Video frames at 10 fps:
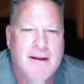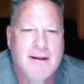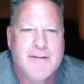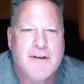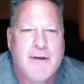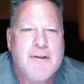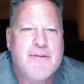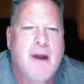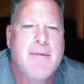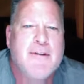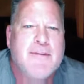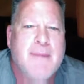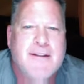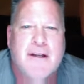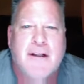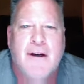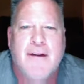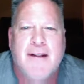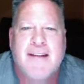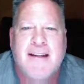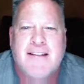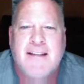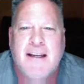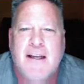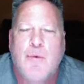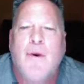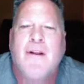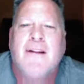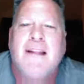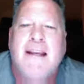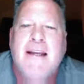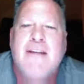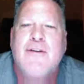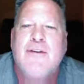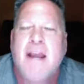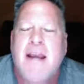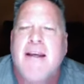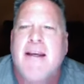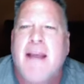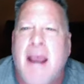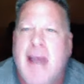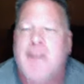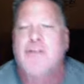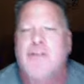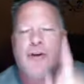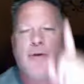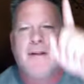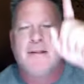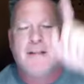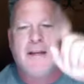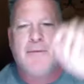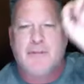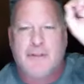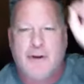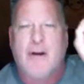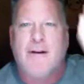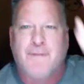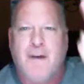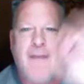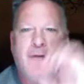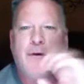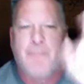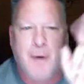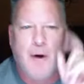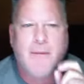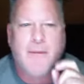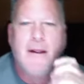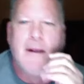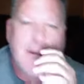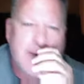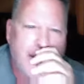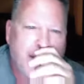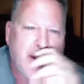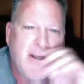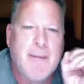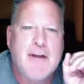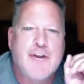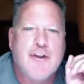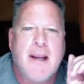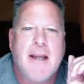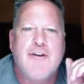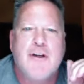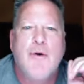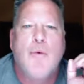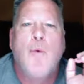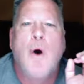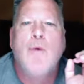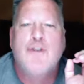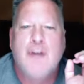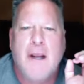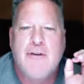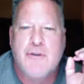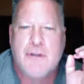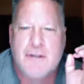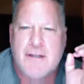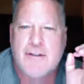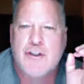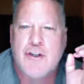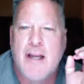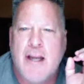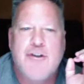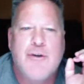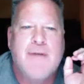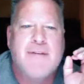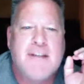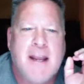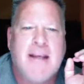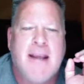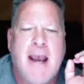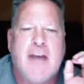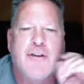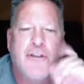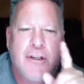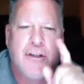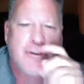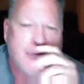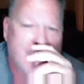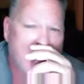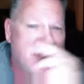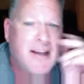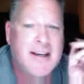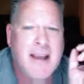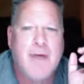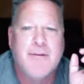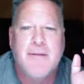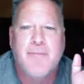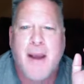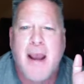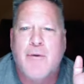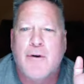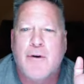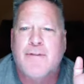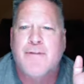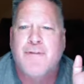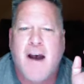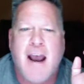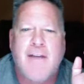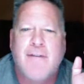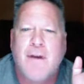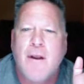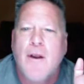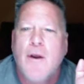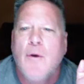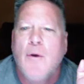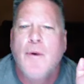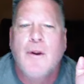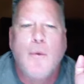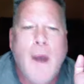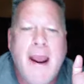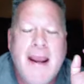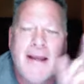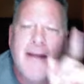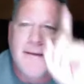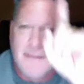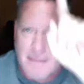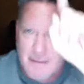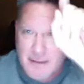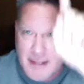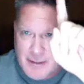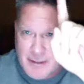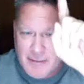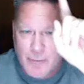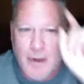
So Ms. Robbins makes it clear that the intent will lead to taking action. So the intent was starting to five, the boom. So think about changing won't change you, she says. To change, you have to take action. She describes that counting backwards from five will awaken, listen, will